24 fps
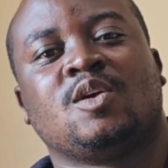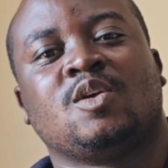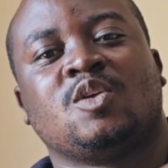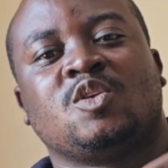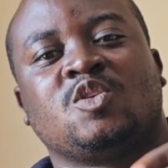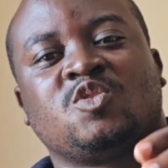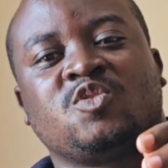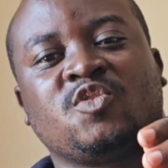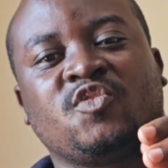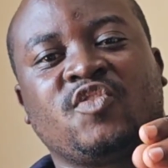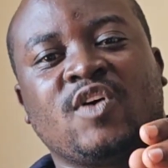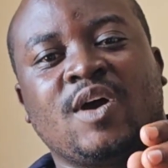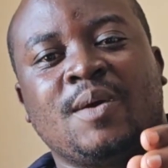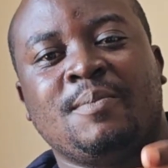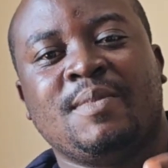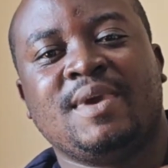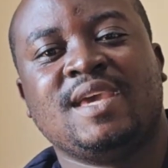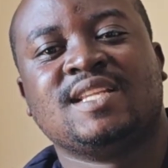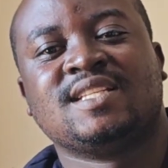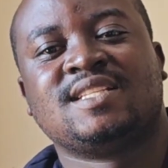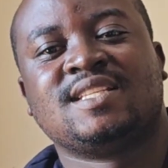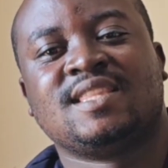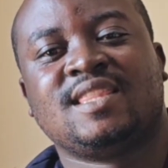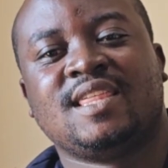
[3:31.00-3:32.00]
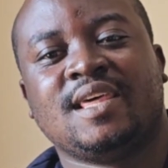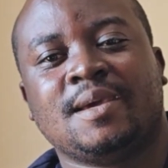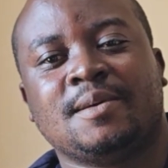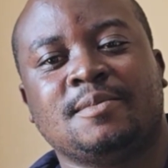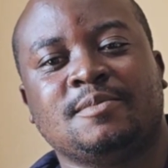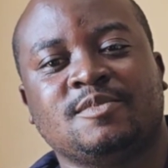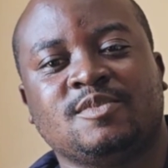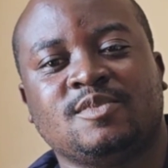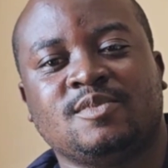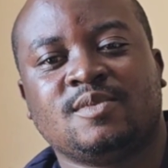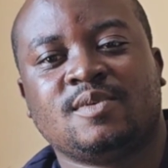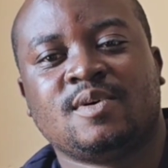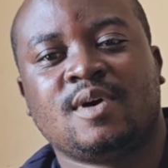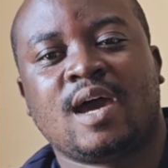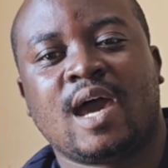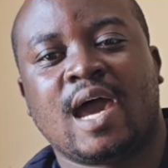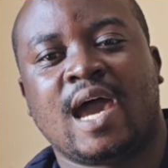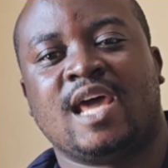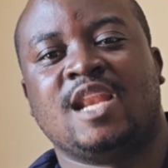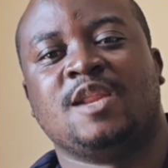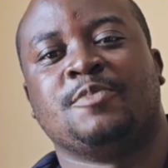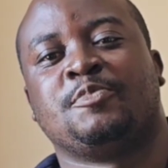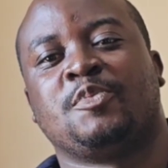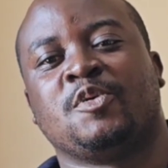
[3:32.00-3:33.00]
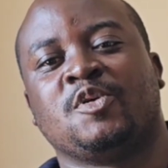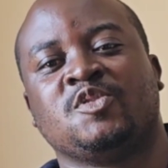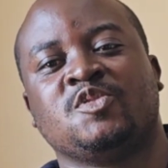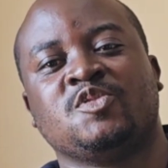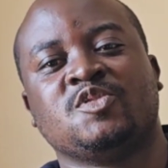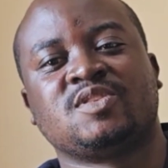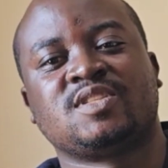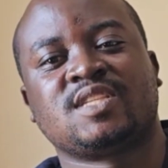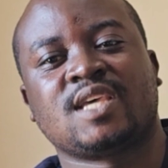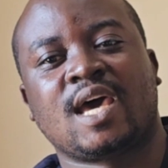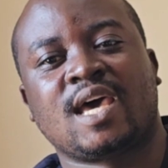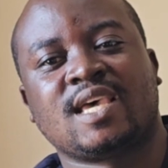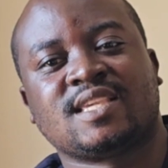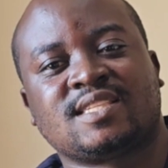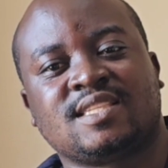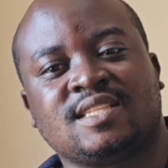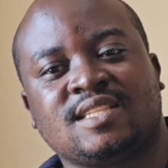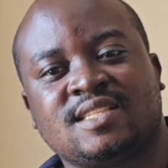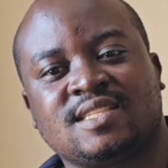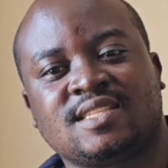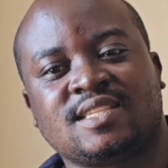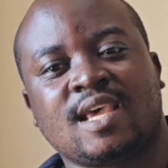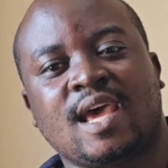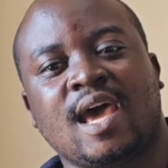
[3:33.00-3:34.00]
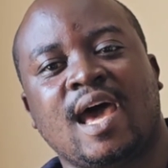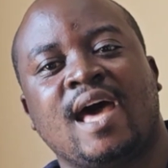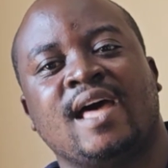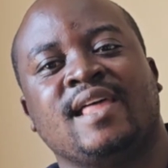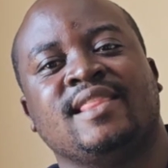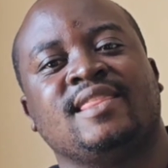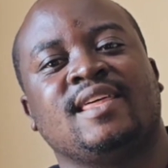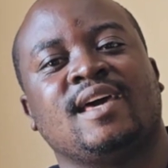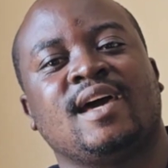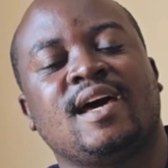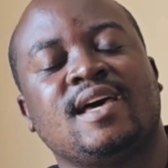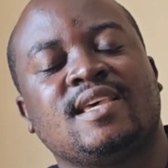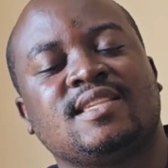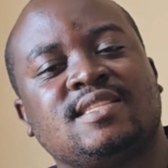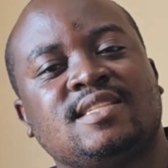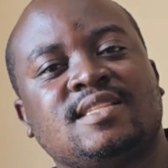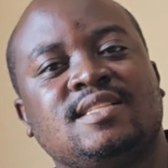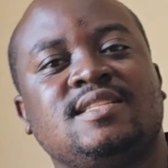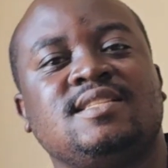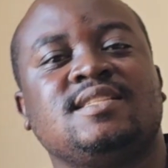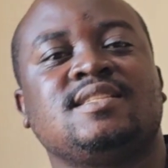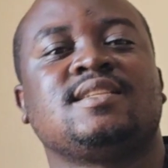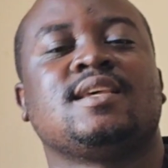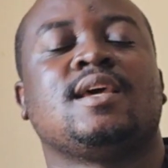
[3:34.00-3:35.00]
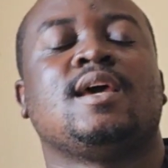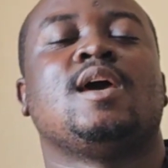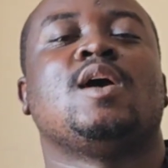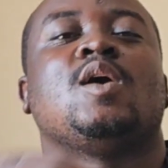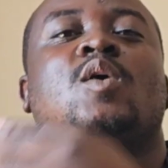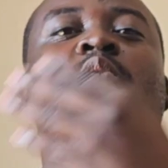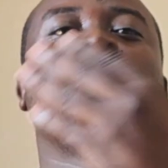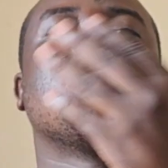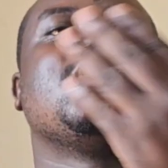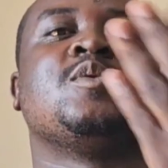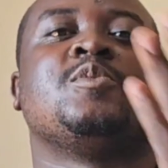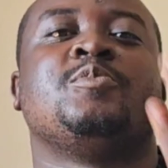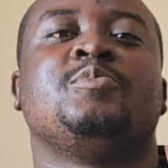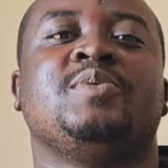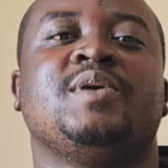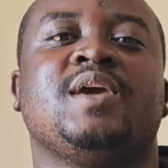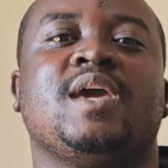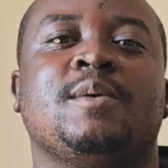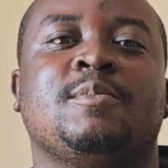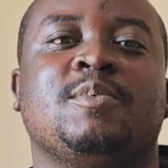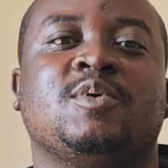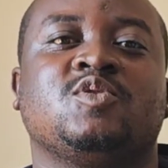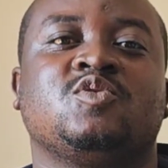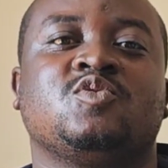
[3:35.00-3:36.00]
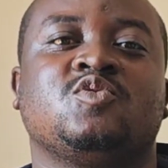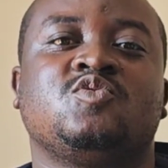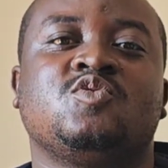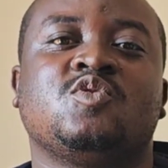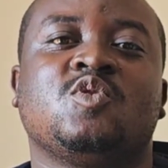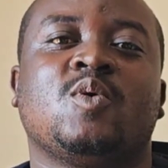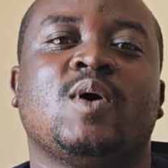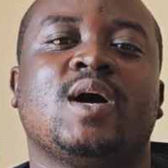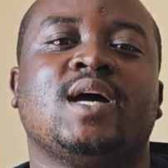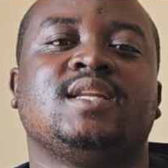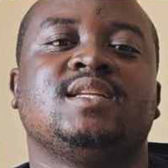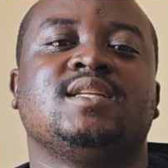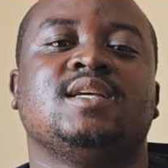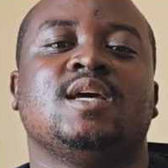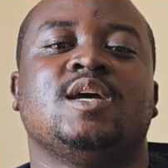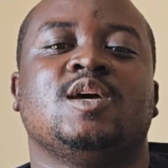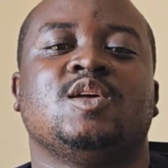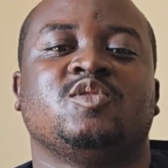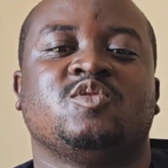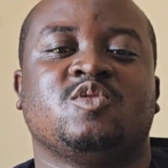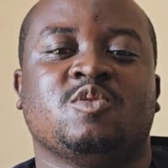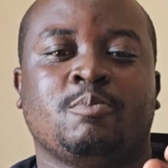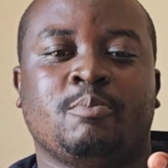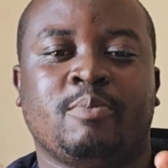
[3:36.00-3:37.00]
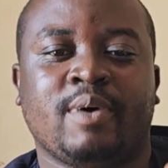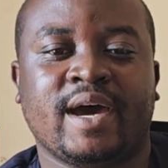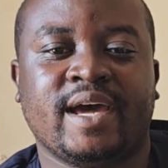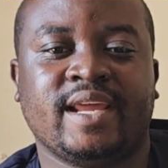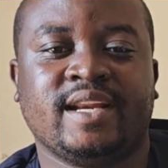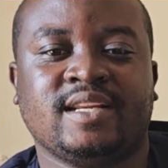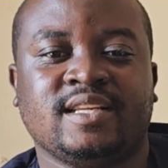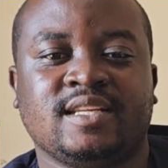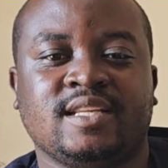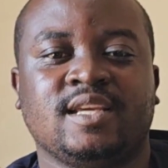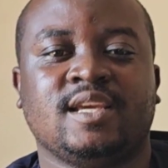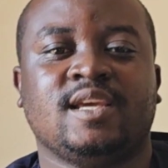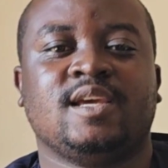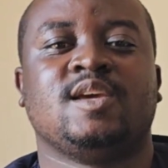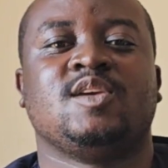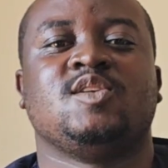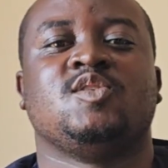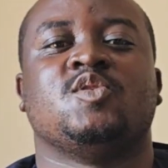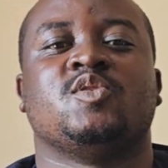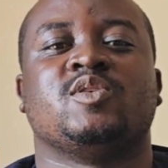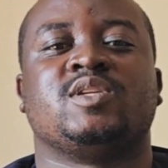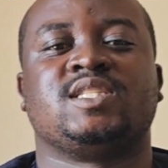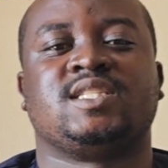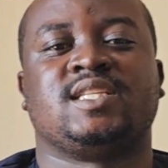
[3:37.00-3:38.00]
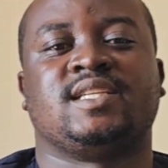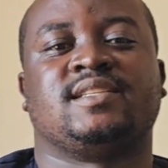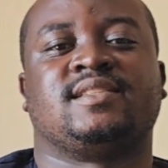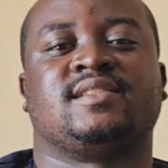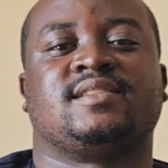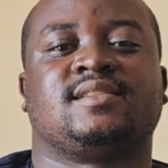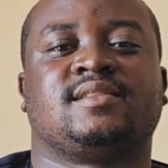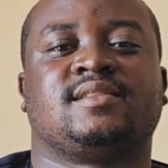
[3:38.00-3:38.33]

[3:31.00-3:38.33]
to ferment them and produce acids, and the acids will be able to do what? To burn your teeth.